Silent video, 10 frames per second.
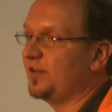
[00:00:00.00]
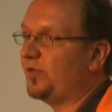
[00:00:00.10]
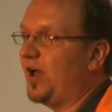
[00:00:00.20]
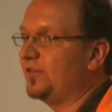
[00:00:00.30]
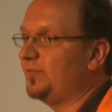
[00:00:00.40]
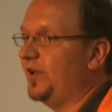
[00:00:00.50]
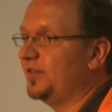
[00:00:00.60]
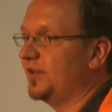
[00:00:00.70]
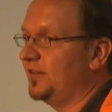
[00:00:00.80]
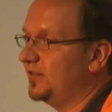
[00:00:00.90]
a private
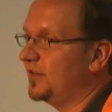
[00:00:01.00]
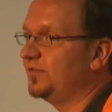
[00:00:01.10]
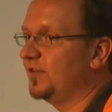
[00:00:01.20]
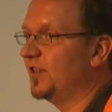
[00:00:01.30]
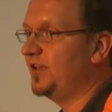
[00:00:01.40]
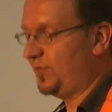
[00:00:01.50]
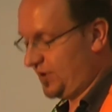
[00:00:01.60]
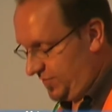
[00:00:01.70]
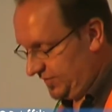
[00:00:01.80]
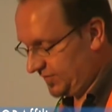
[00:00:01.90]
beta, and if you leave me
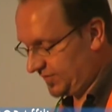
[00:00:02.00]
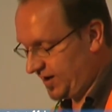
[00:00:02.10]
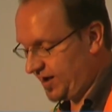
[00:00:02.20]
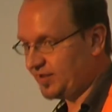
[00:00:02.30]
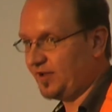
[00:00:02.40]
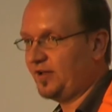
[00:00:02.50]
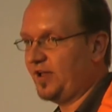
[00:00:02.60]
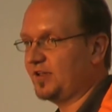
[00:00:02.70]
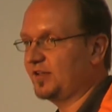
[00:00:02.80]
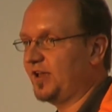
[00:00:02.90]
your business card,
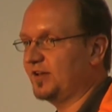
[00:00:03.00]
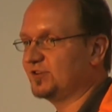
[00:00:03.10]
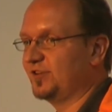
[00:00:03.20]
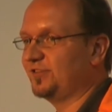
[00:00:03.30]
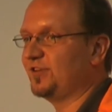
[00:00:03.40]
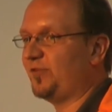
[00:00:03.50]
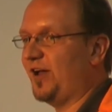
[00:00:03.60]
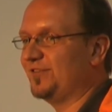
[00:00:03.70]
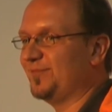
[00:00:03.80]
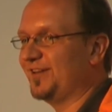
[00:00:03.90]
I can get you into the
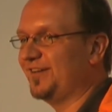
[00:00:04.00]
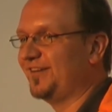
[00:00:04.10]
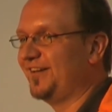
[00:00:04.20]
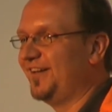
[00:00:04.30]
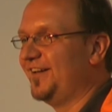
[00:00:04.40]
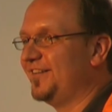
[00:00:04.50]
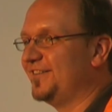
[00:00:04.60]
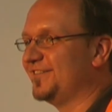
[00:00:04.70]
private beta to